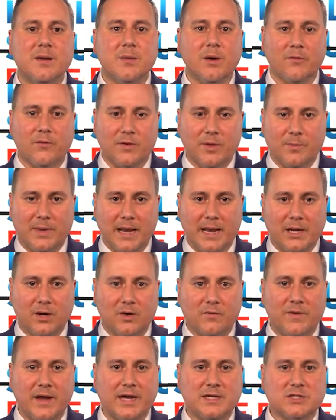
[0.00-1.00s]
for the
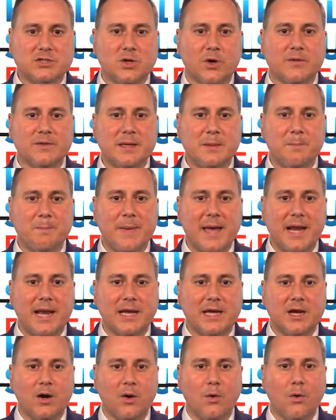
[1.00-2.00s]
Medicare Advantage is called the
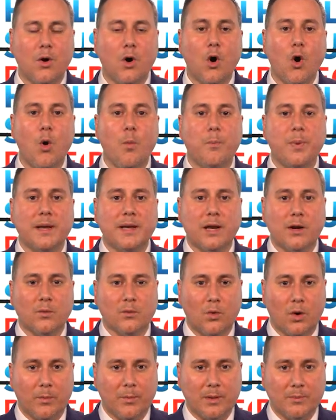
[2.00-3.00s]
Medicare Open
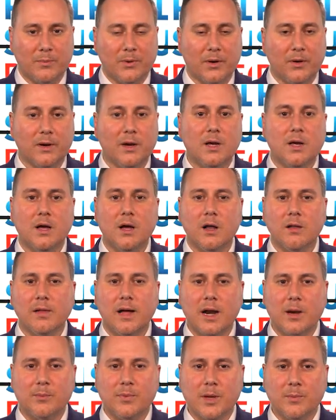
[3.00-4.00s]
Enrollment Period. A
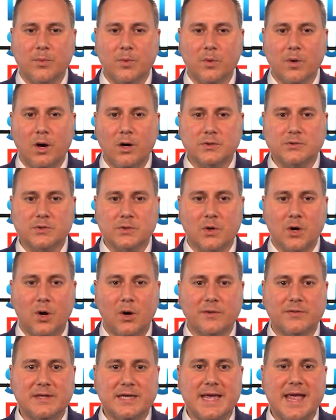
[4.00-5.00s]
lot of people will also
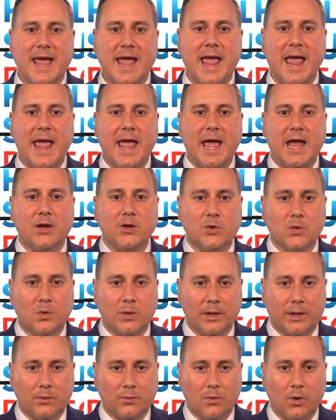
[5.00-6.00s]
call it the
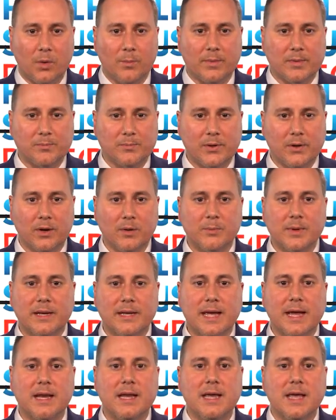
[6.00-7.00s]
Annual Enrollment Period. But
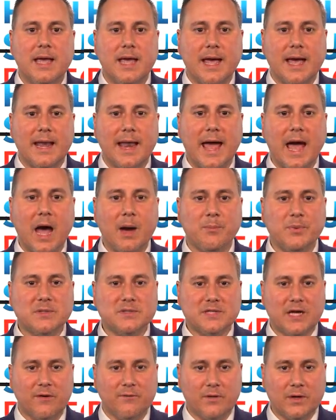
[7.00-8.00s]
again, it
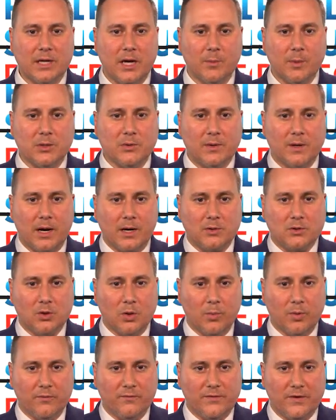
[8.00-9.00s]
happens every year between
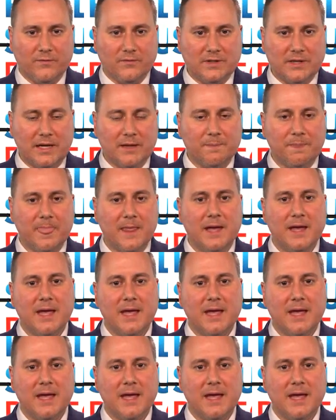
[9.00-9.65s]
October 15th